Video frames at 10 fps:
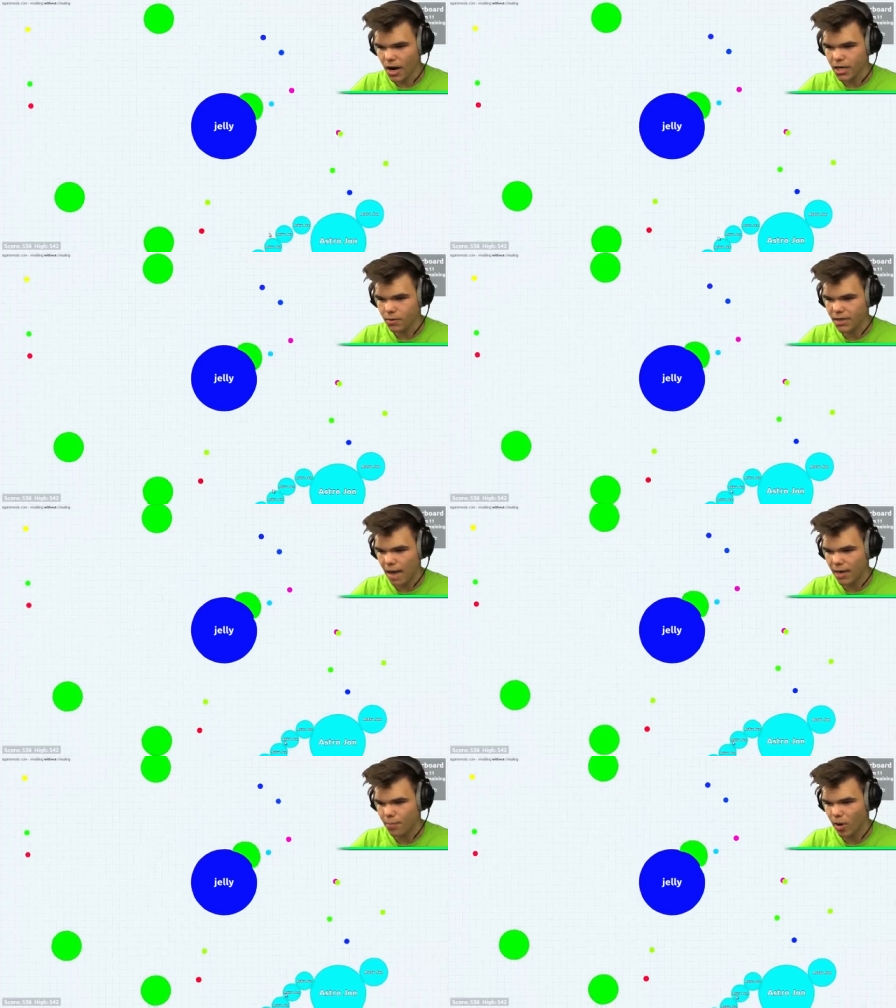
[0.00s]
are you in
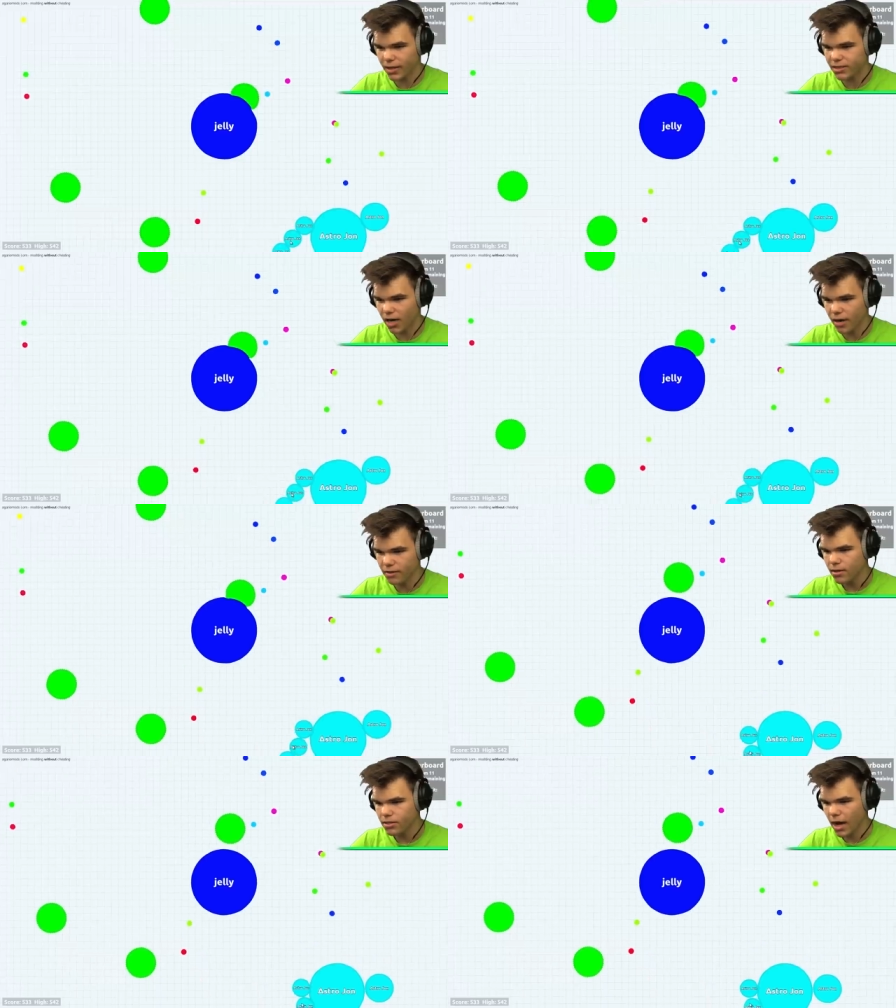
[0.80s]
that many parts,
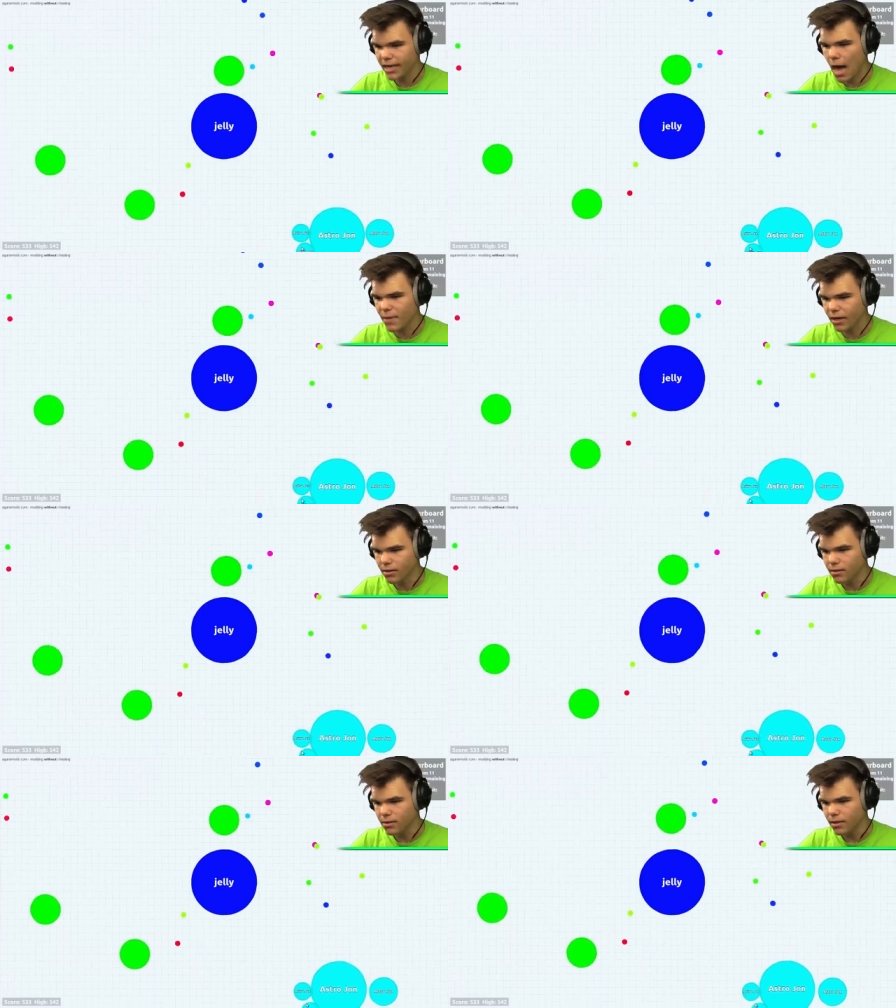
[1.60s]
John? John, come here.